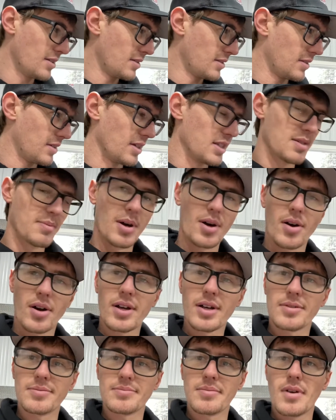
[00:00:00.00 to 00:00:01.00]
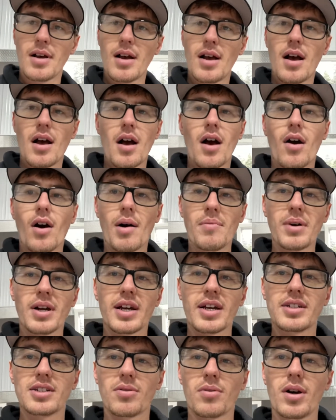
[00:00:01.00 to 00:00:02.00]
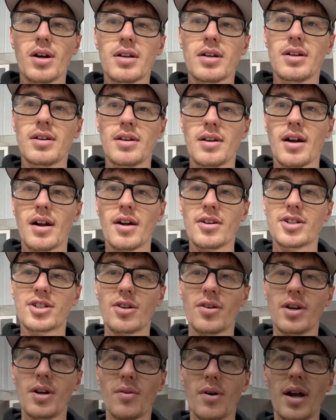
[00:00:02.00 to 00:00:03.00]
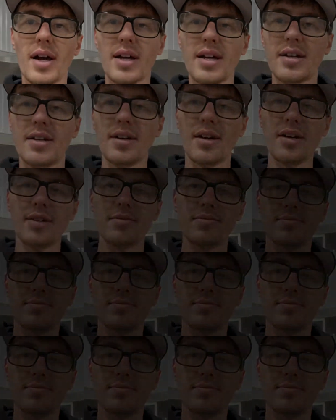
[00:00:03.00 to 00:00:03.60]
That's about it. Well, I'm gonna get to work and I'll show you what I get done.